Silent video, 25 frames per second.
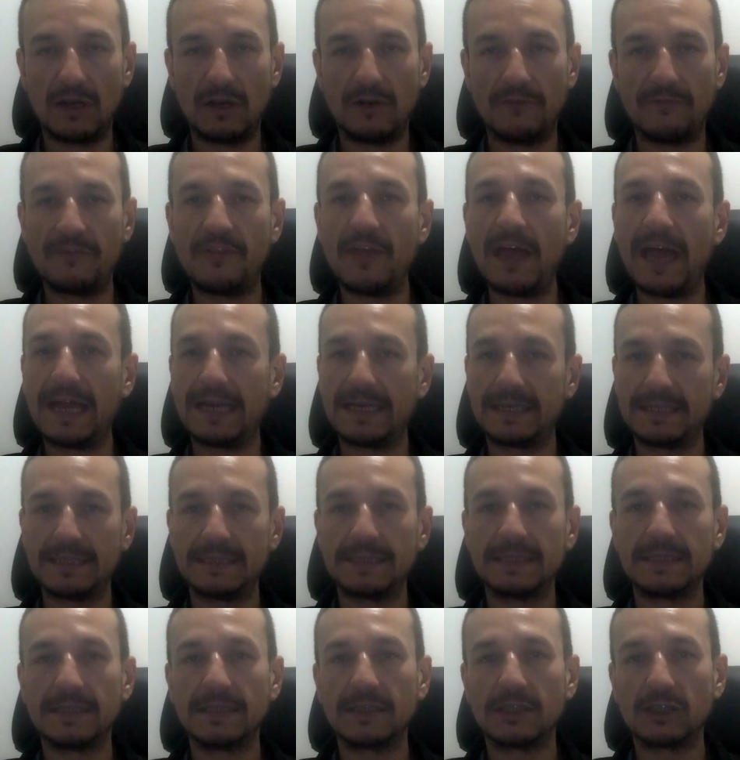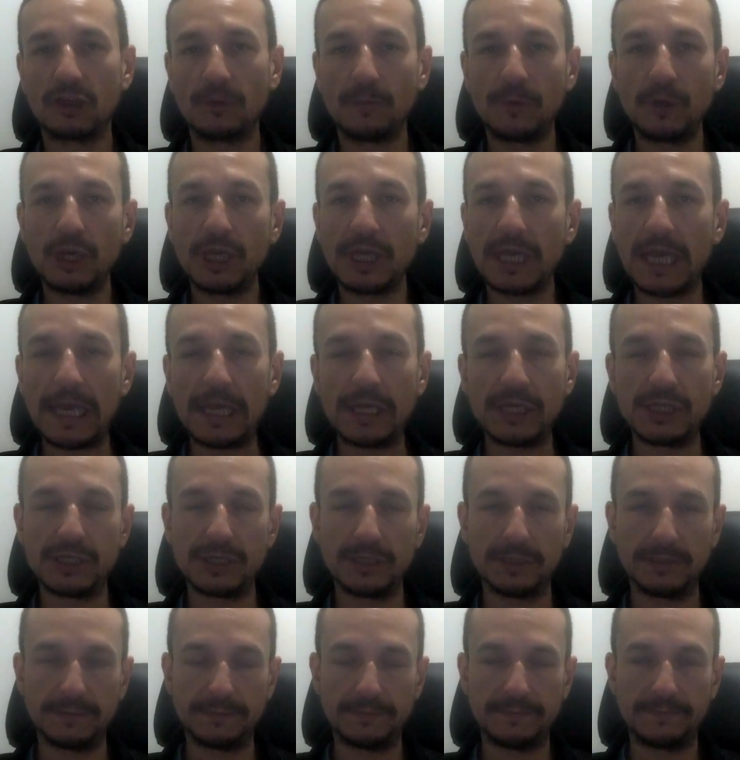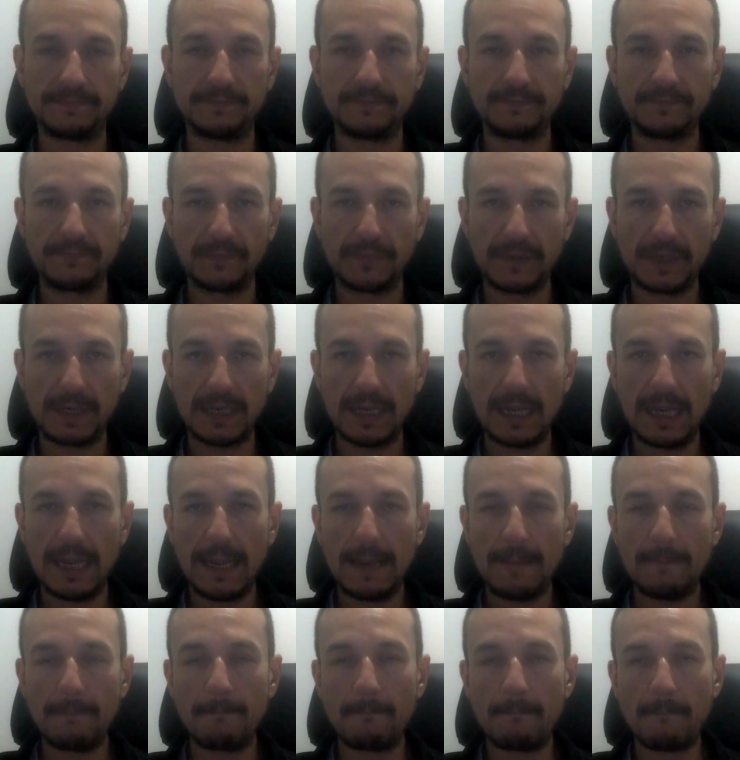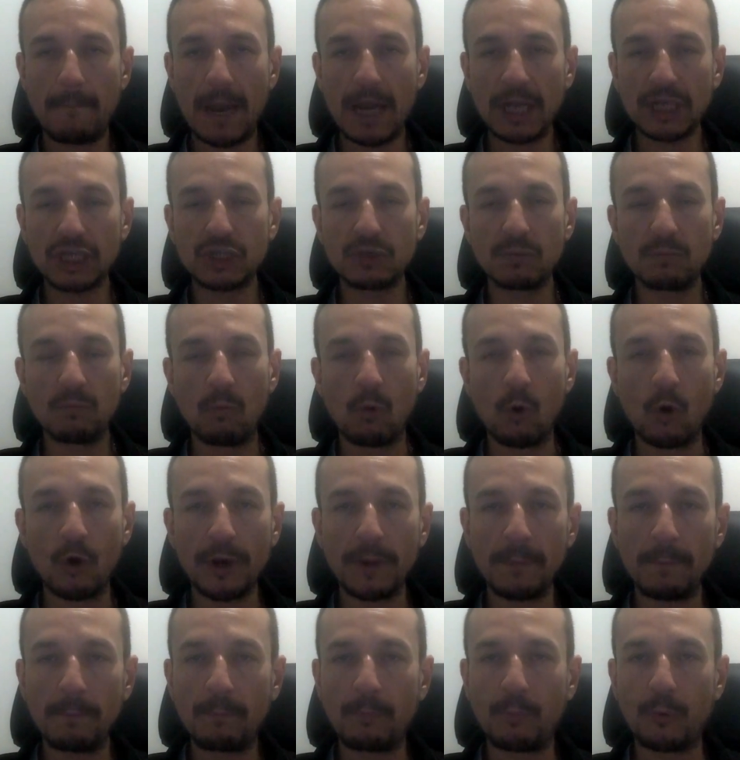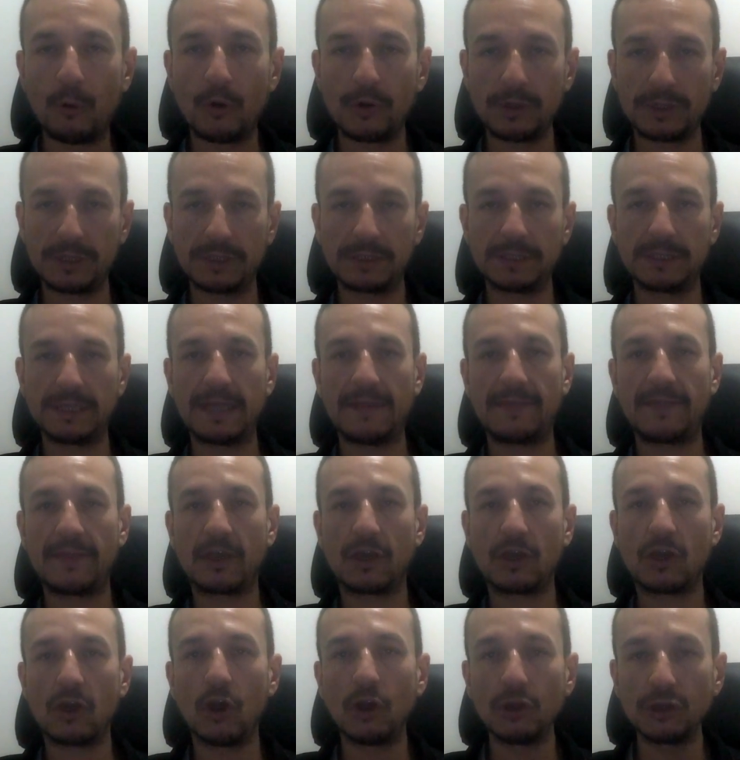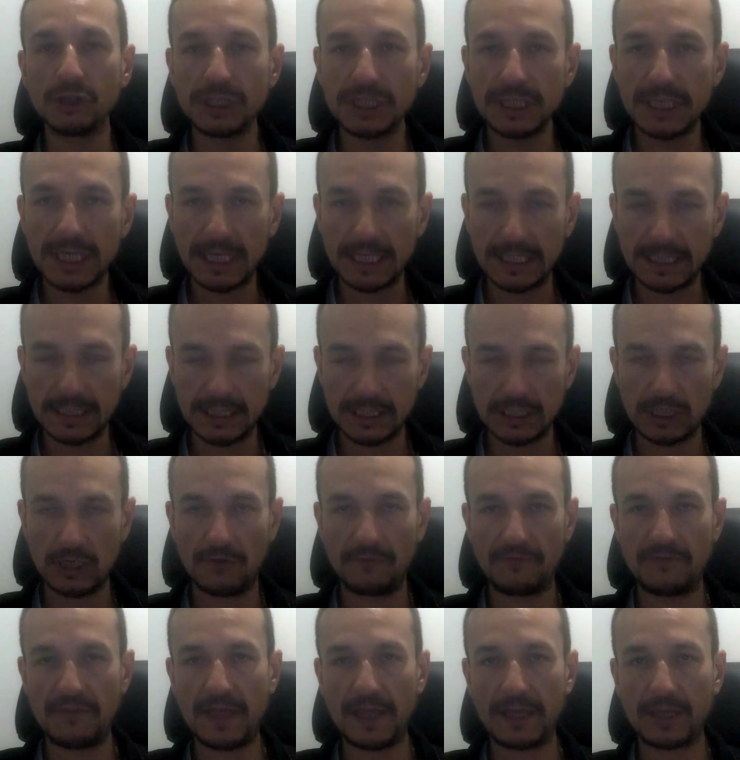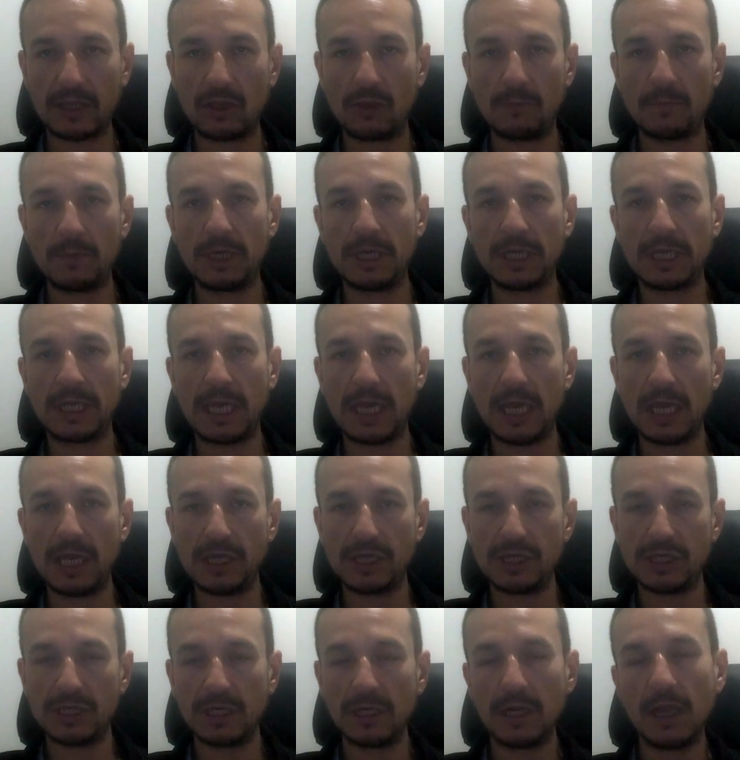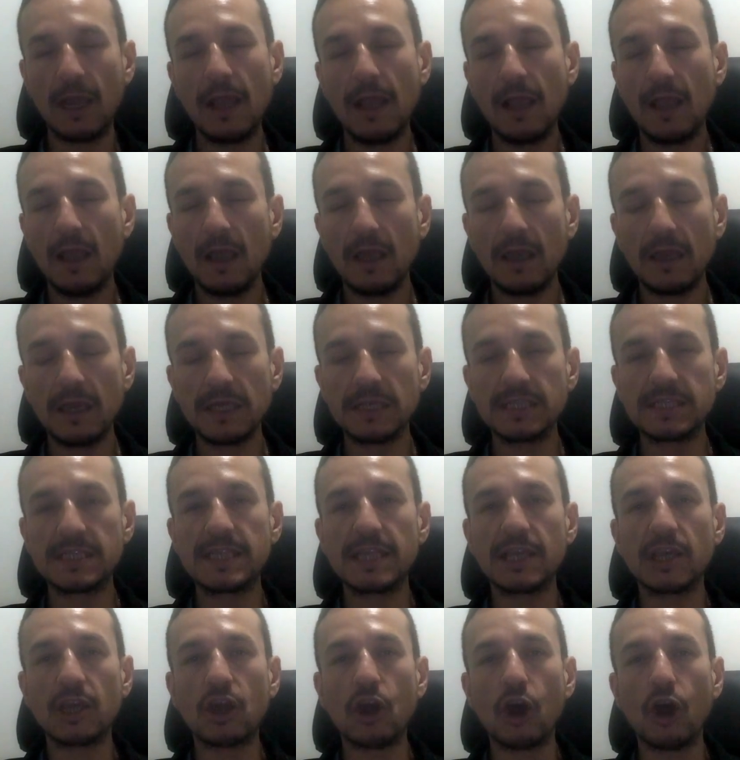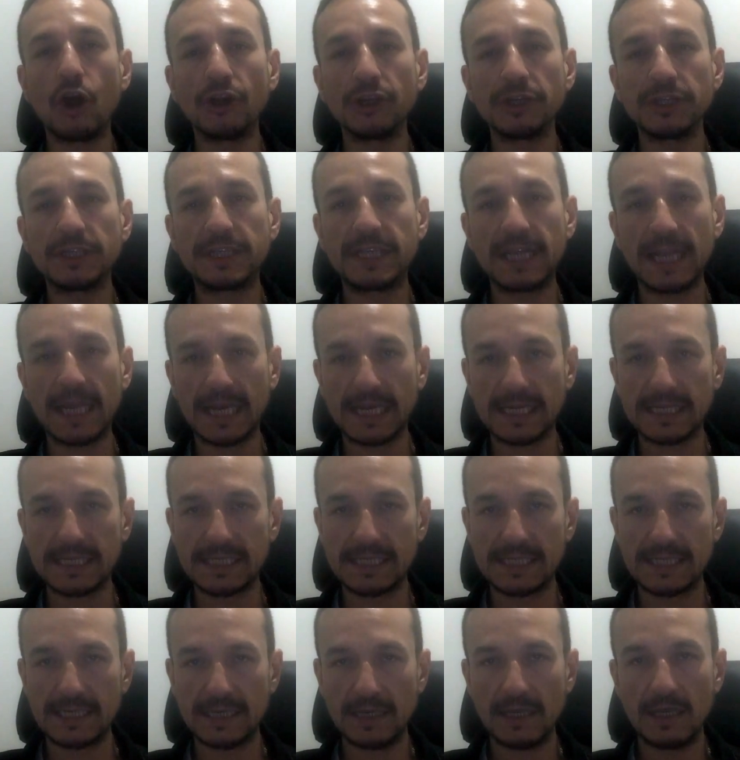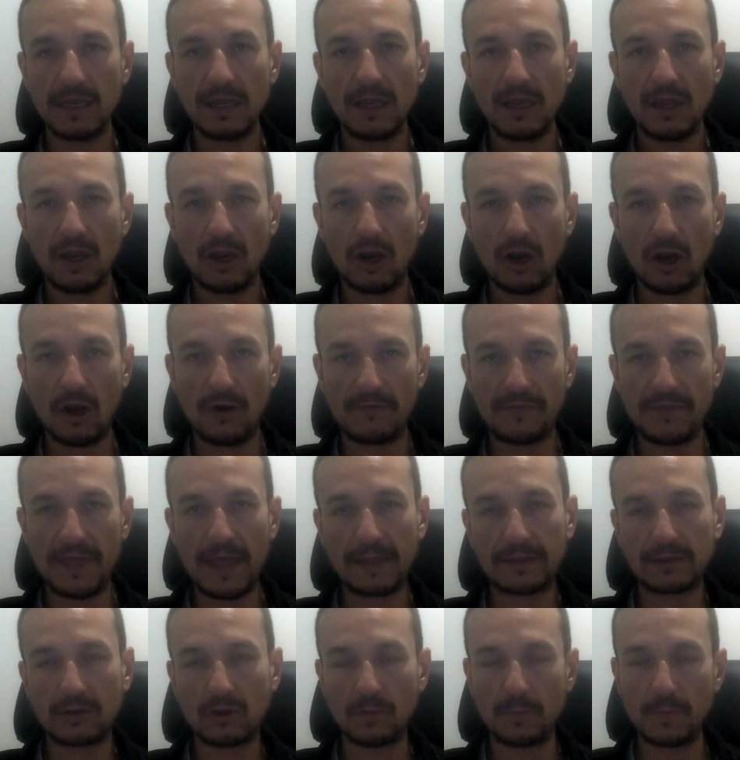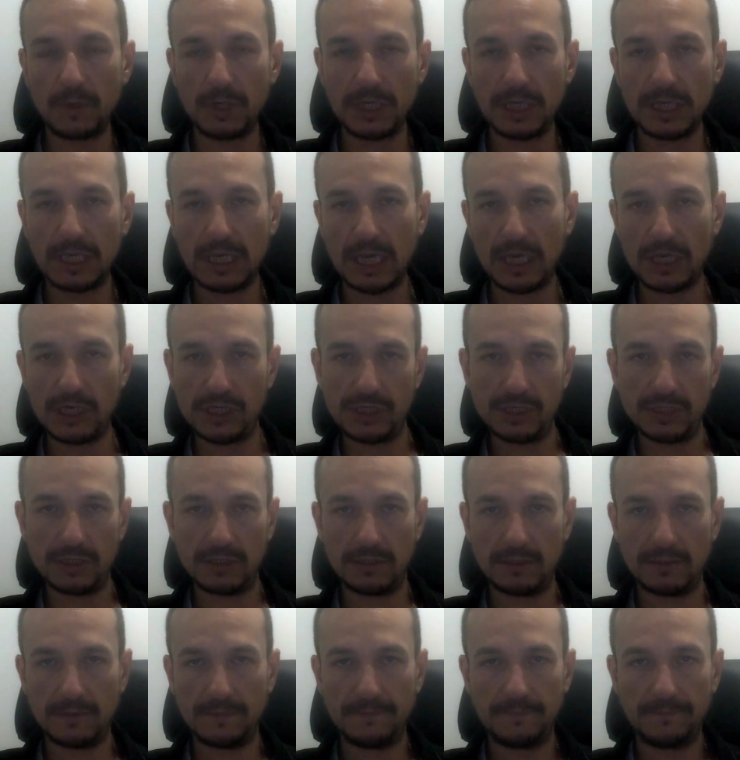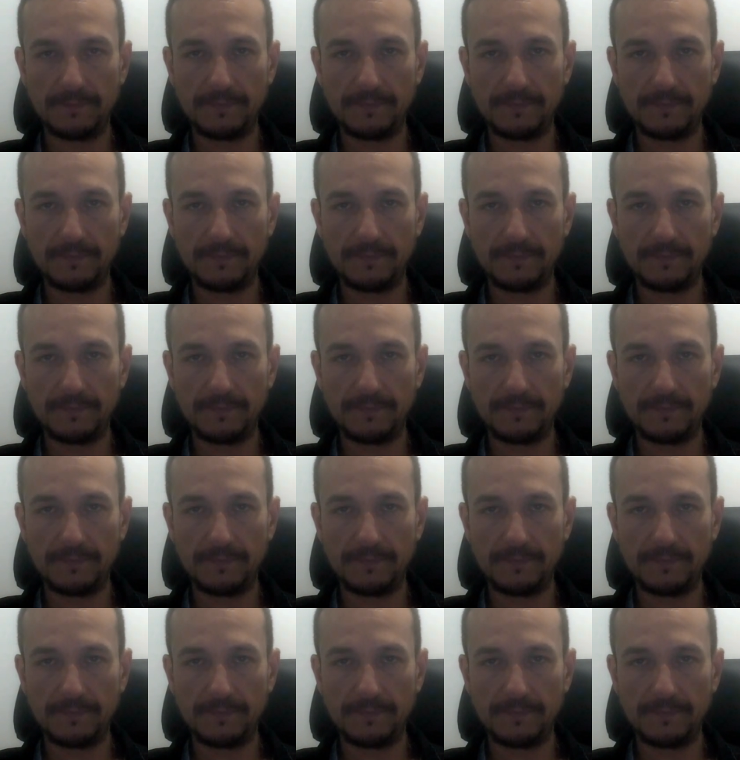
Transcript: of that communication. Much more important than the content of that communication is the context of that communication.